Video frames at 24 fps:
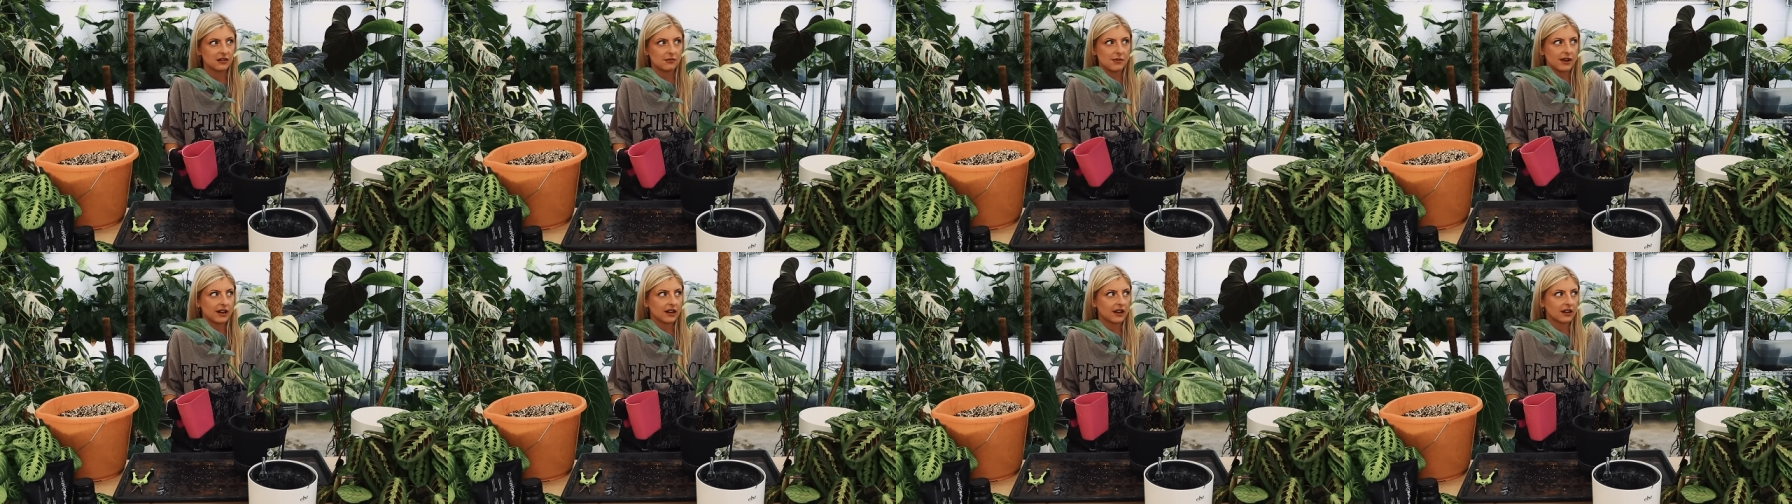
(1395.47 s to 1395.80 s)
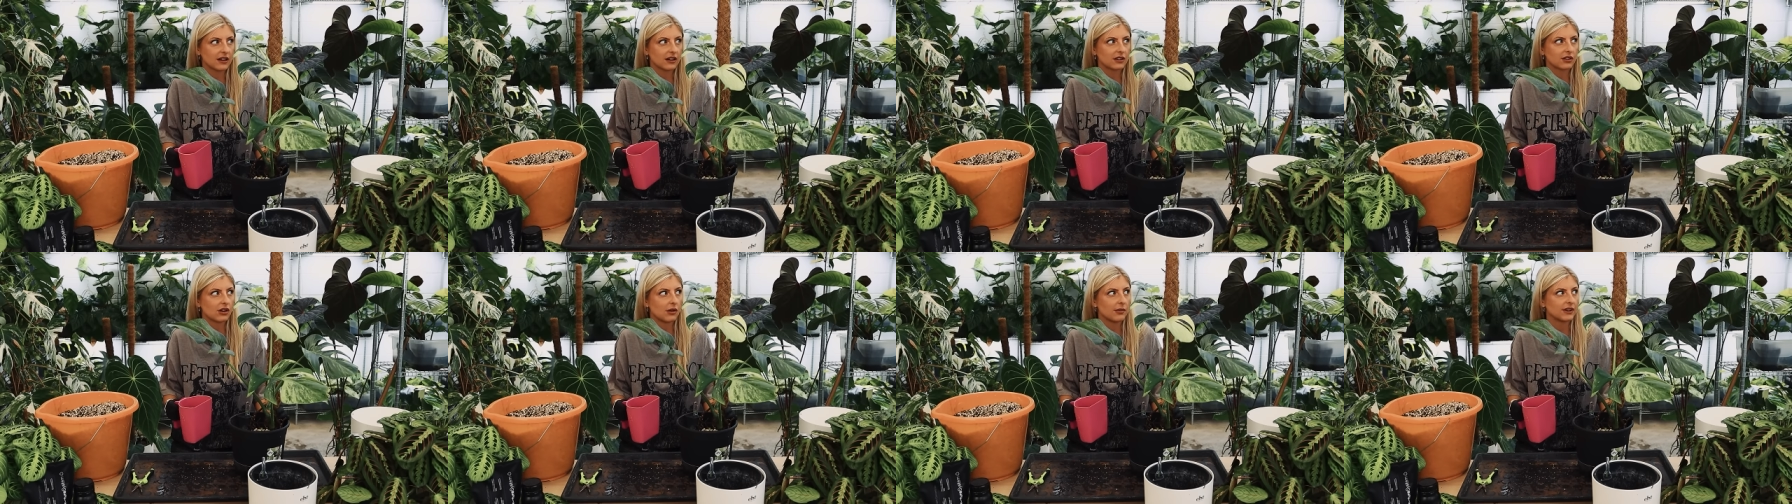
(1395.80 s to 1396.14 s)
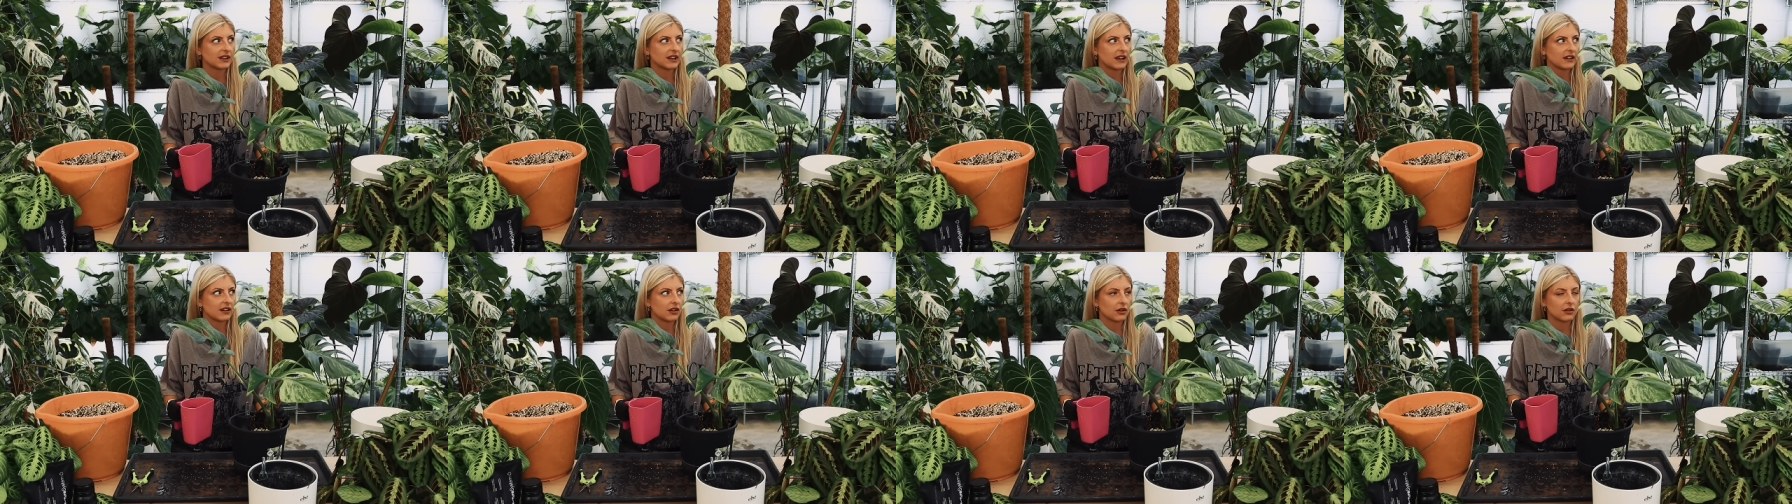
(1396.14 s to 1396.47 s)
he made like a
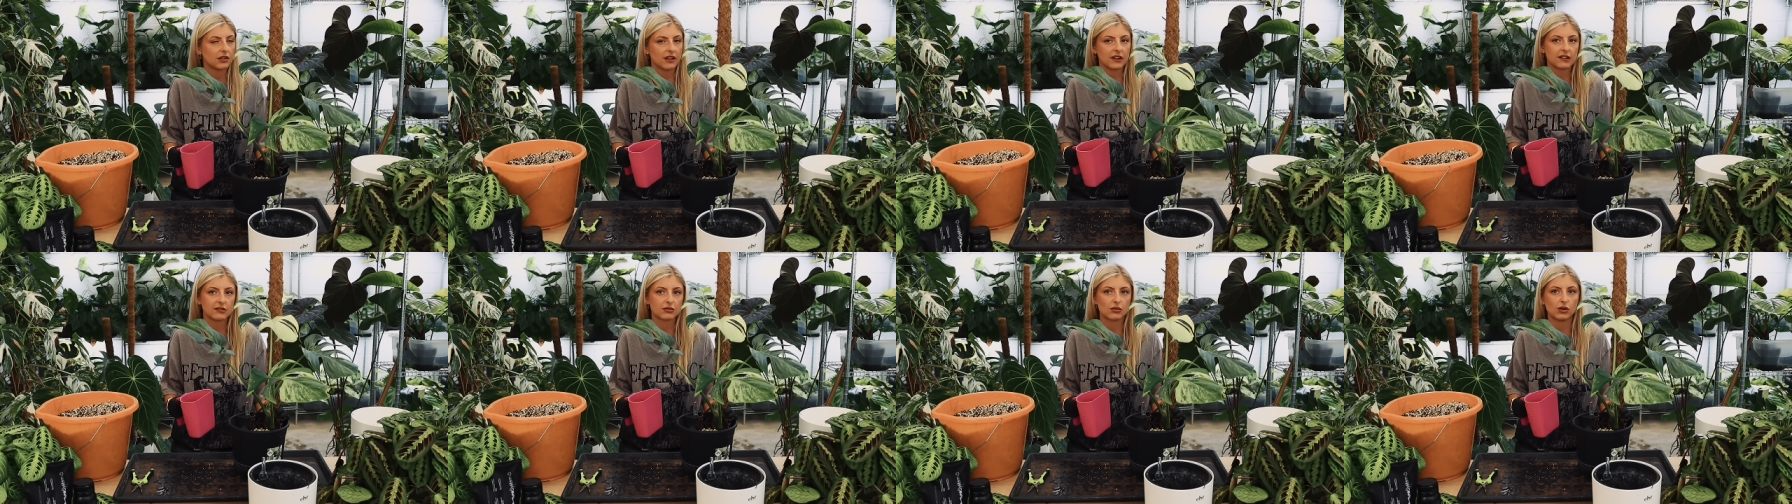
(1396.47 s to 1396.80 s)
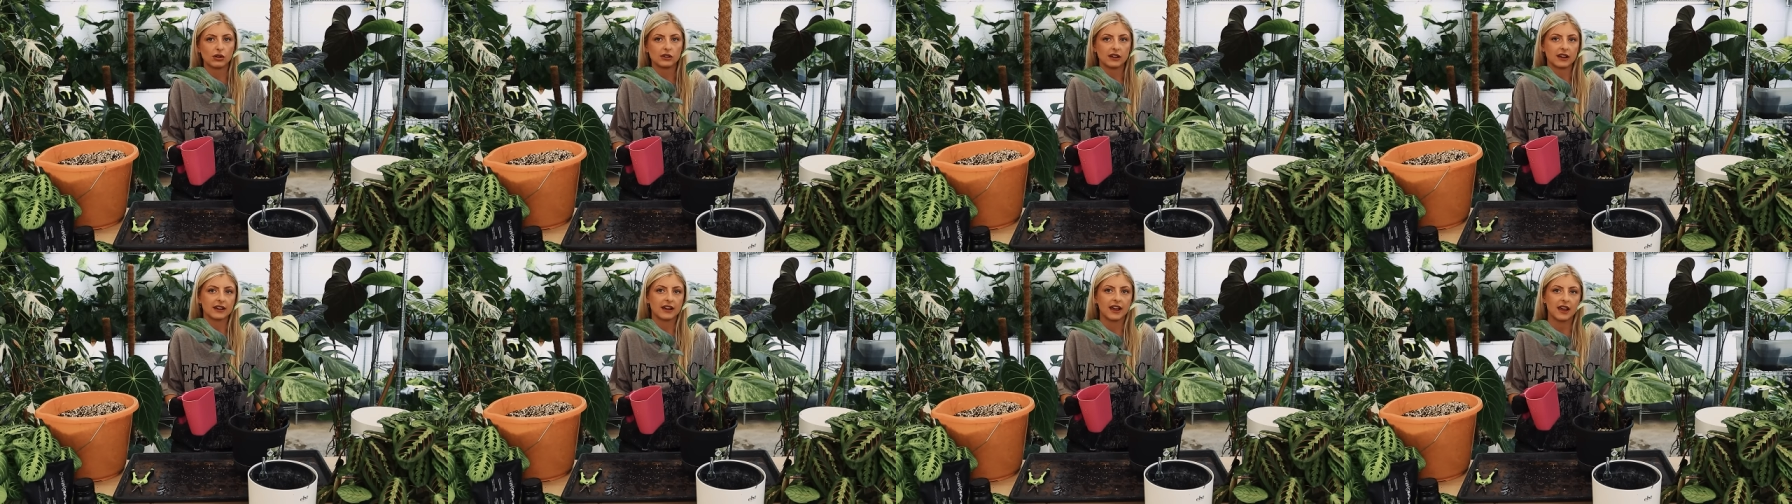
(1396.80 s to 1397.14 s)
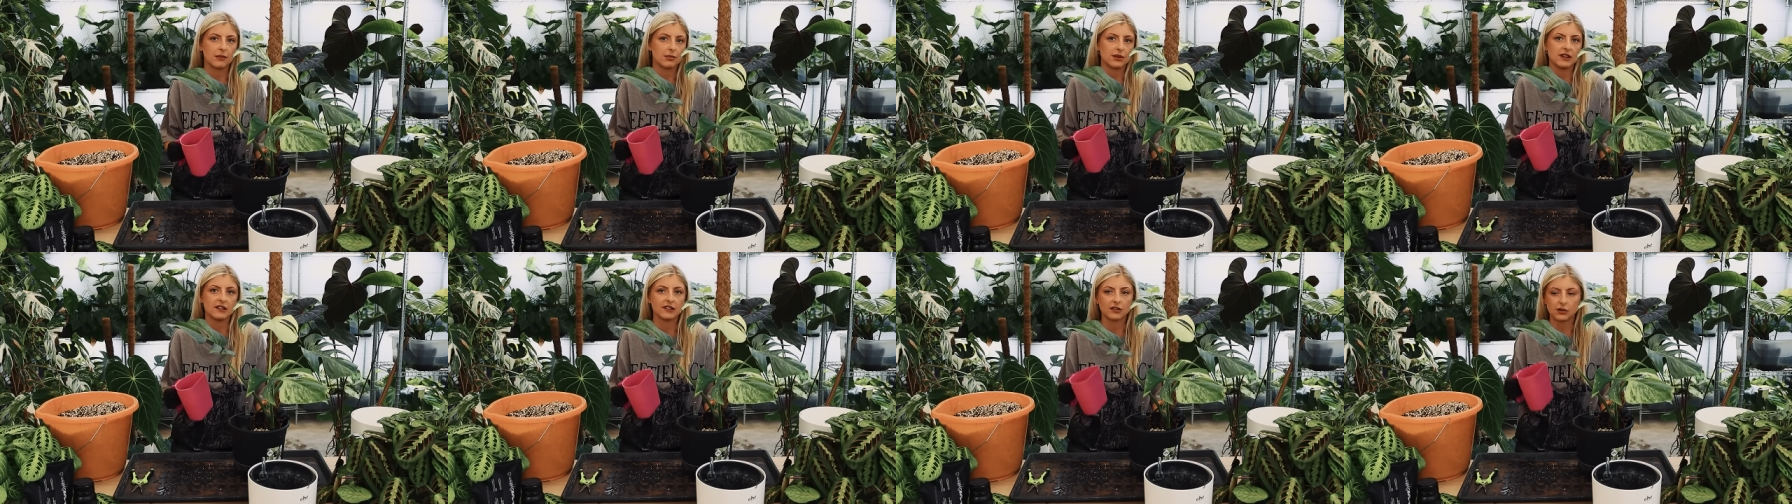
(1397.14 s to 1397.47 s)
comment like, oh, he thinks we're all like
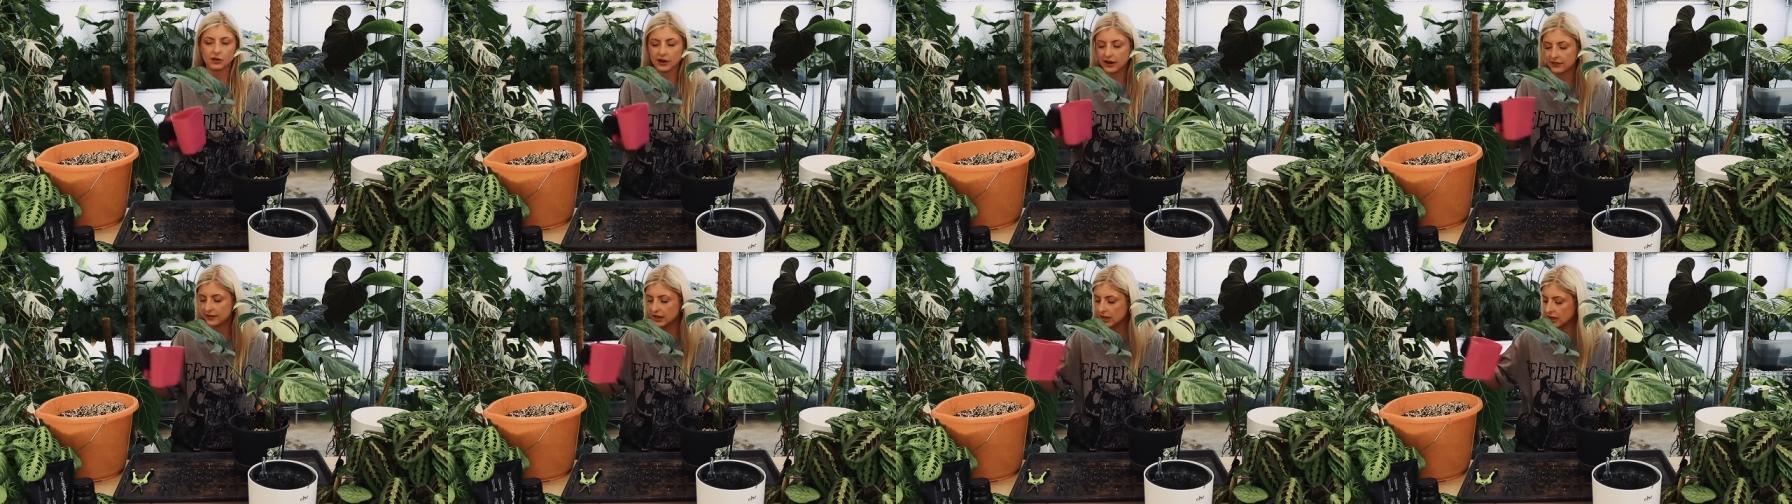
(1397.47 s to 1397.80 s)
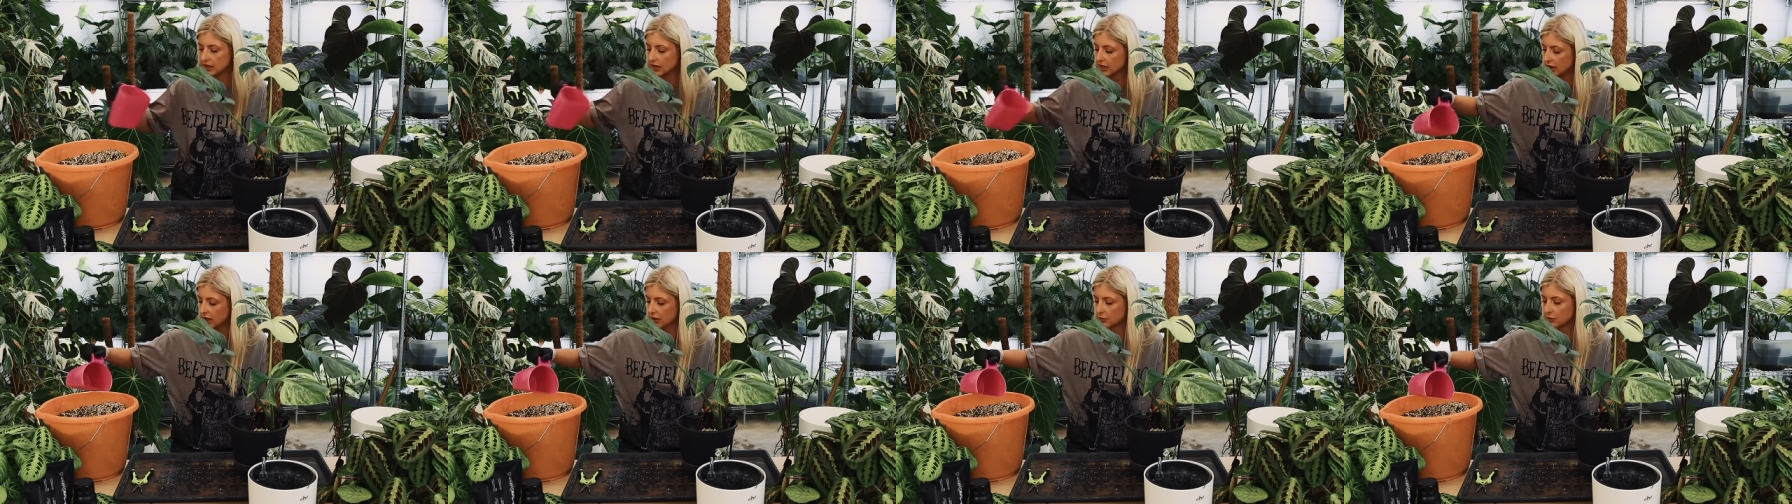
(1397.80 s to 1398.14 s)
hippies or whatever,